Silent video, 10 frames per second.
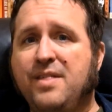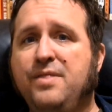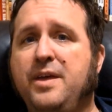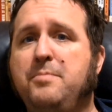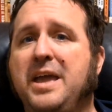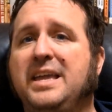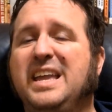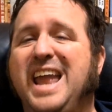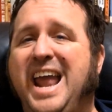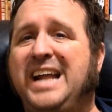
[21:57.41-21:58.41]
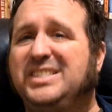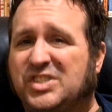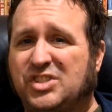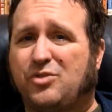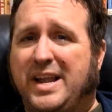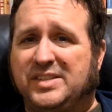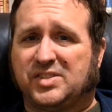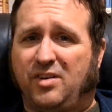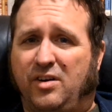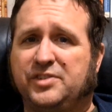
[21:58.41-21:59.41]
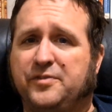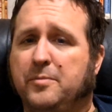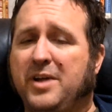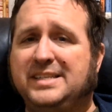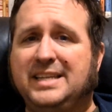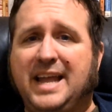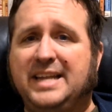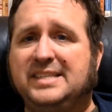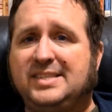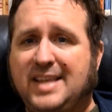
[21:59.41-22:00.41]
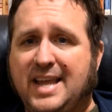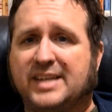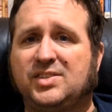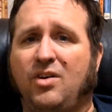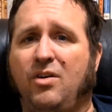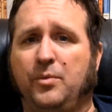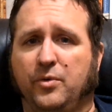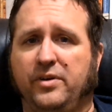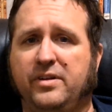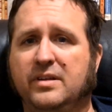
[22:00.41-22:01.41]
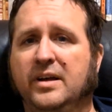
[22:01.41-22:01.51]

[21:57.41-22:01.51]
then making 8 straight starts from 1986 onward.